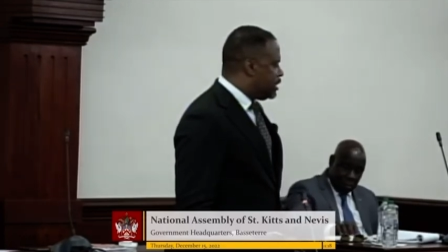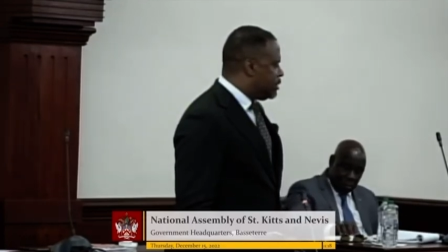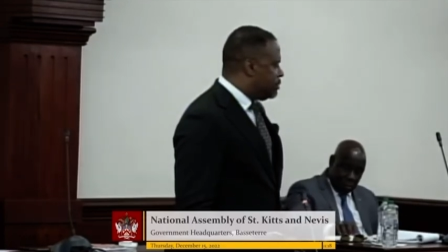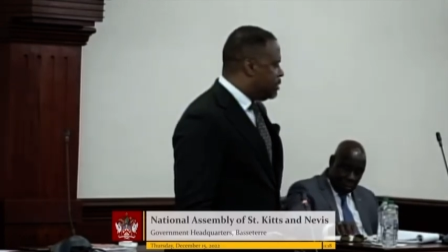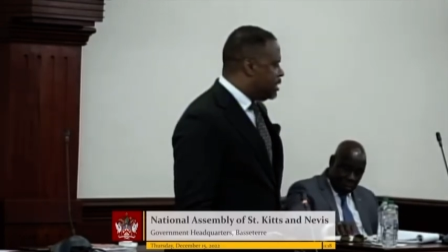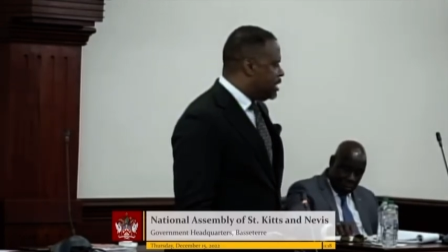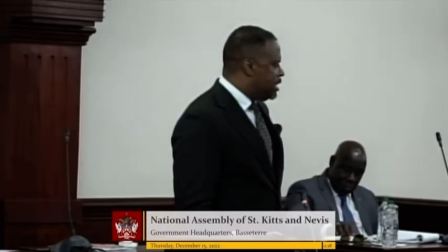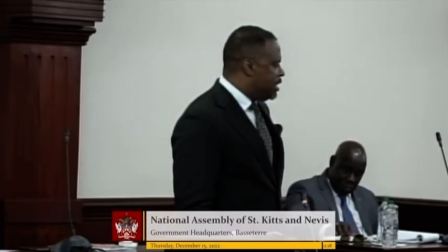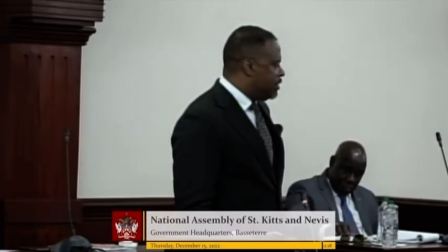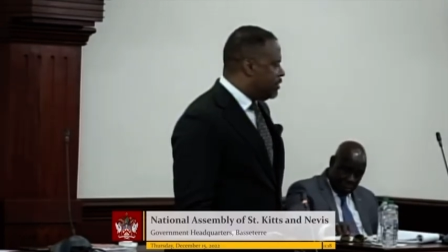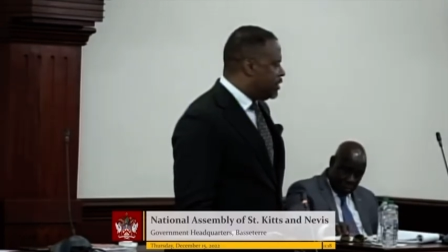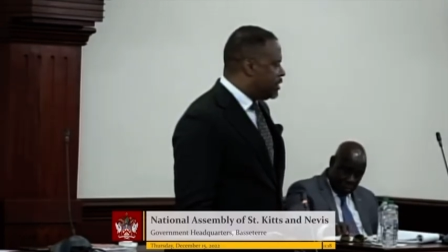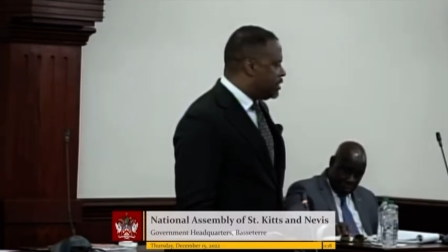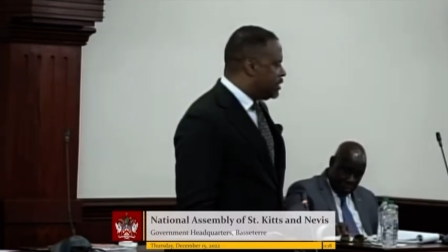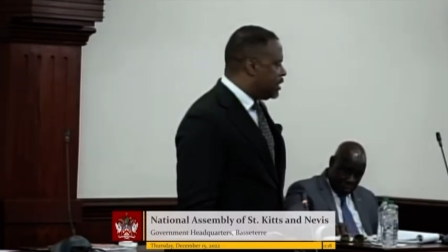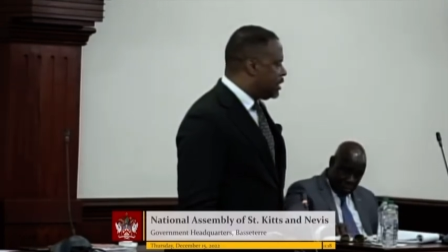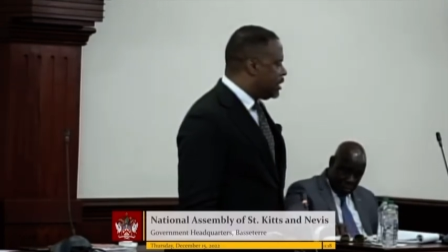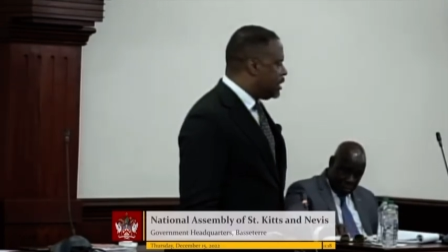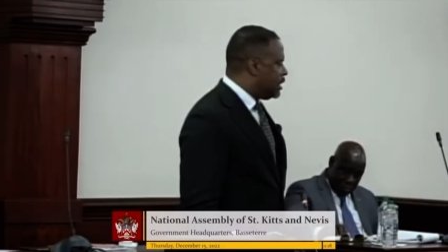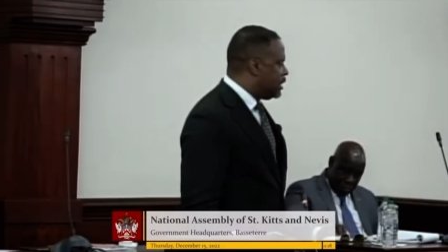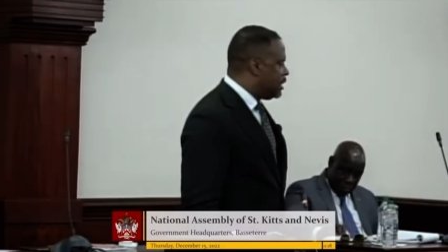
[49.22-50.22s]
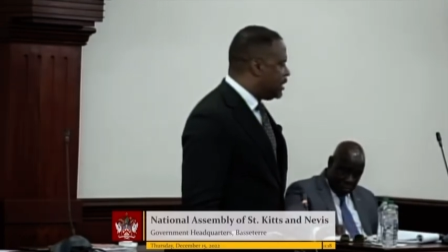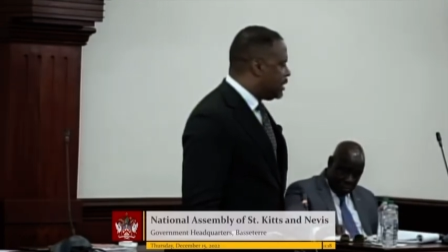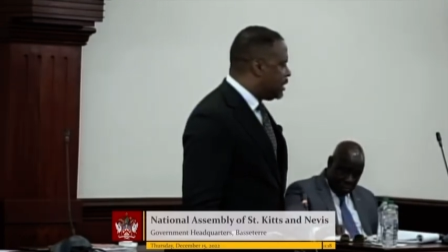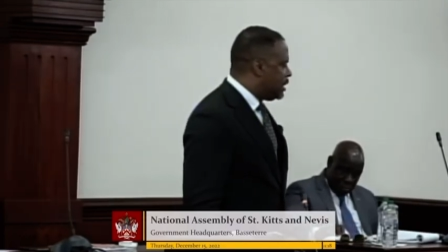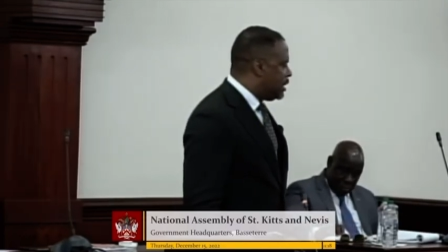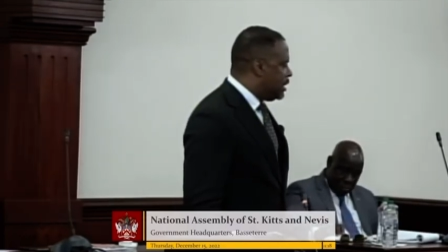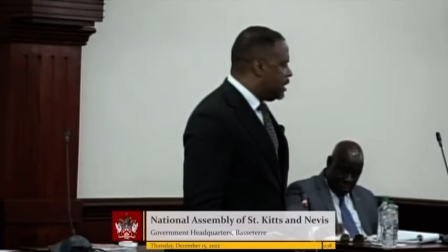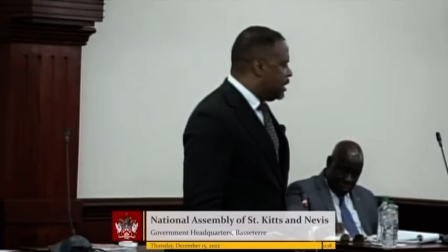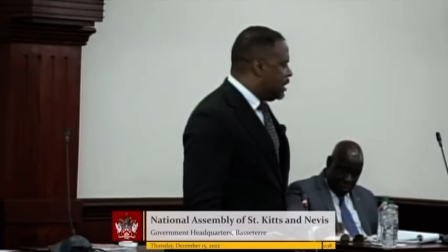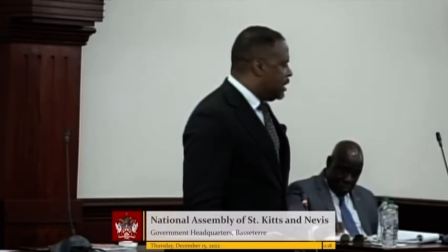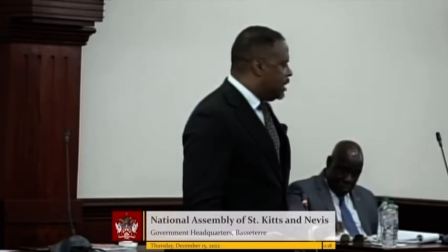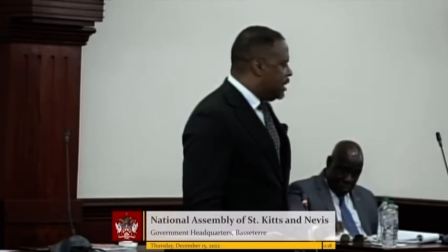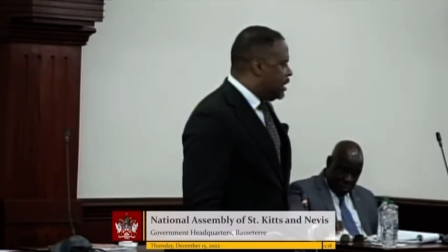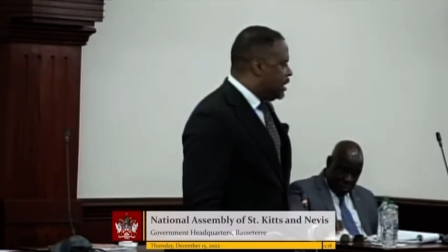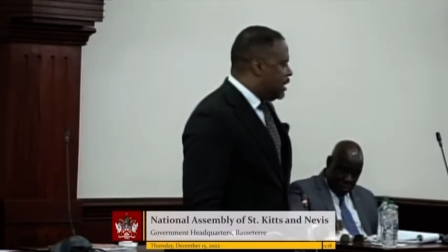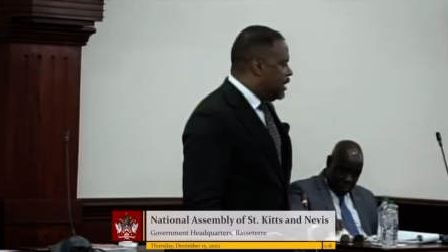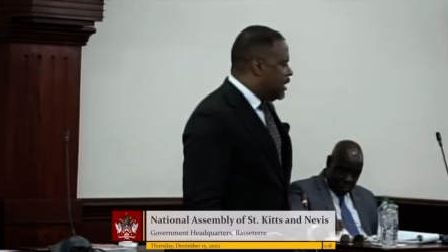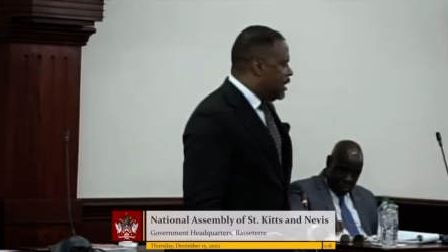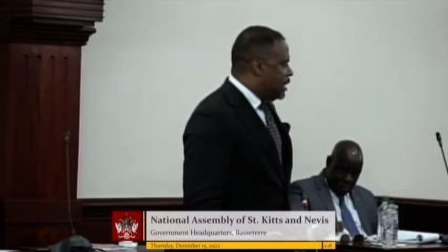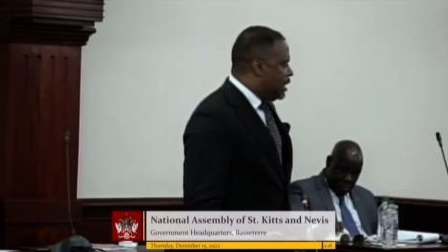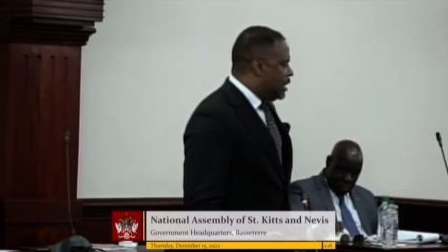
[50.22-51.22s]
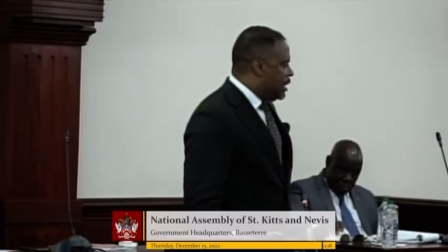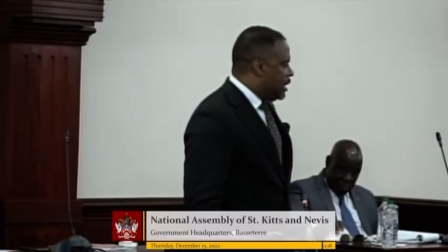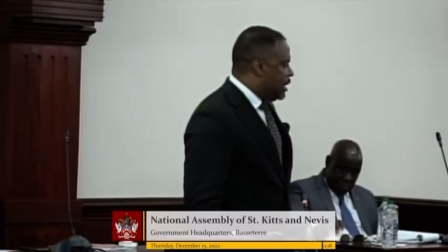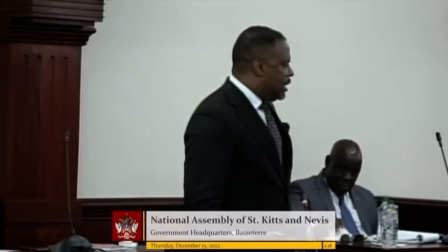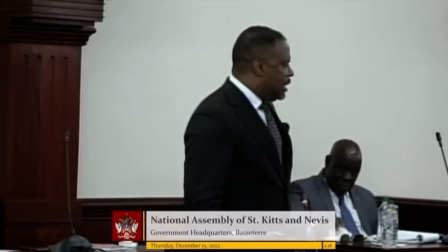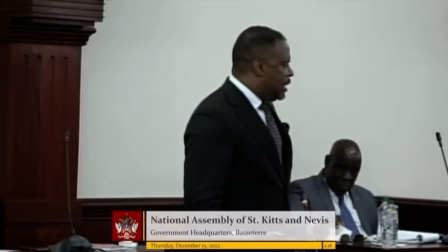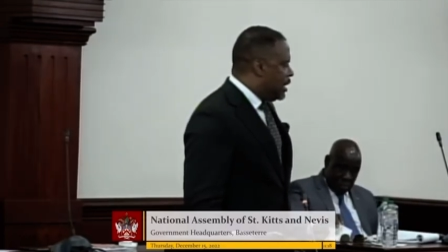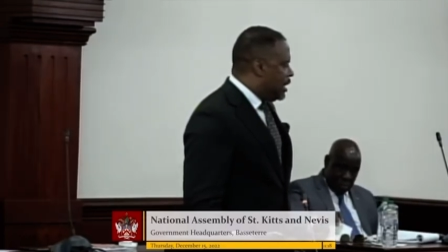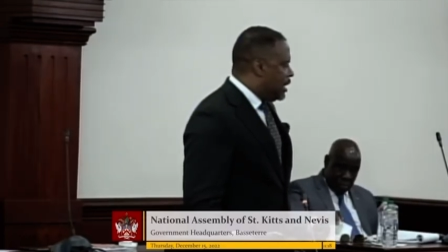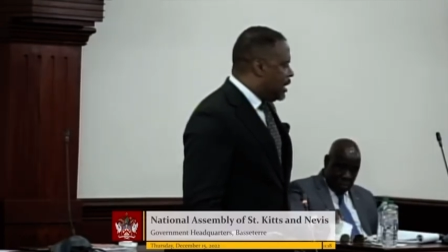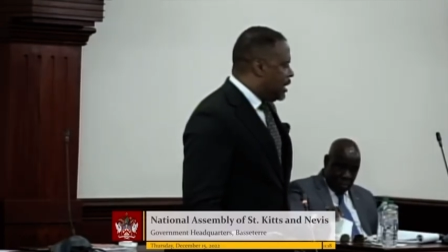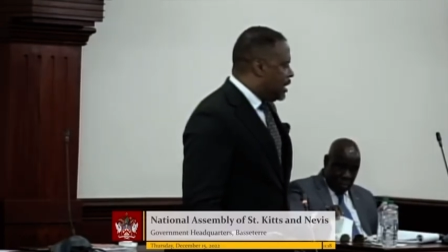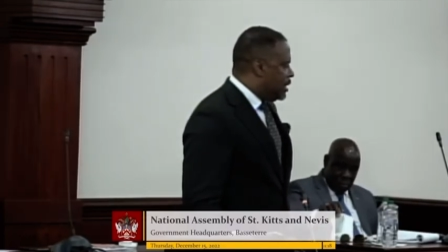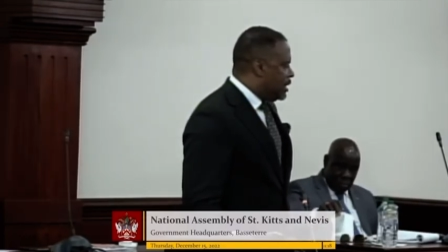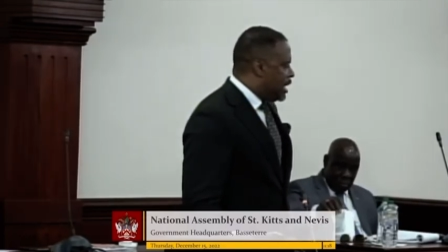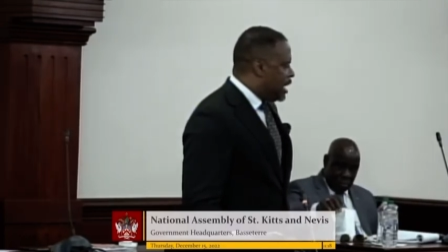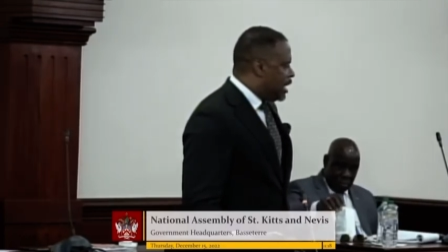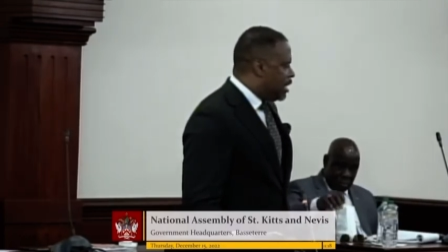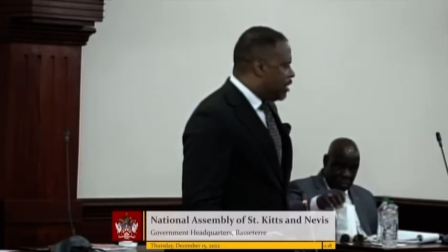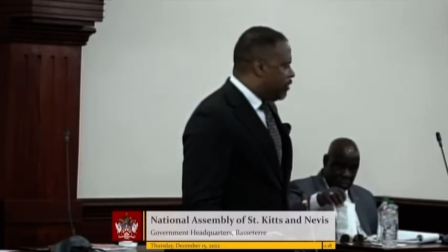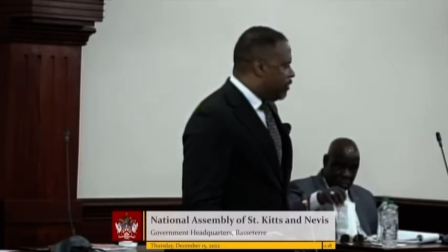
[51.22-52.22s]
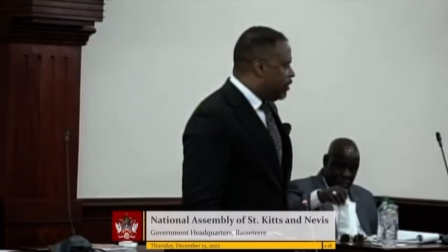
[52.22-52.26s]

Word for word: to me in office the other day? Thank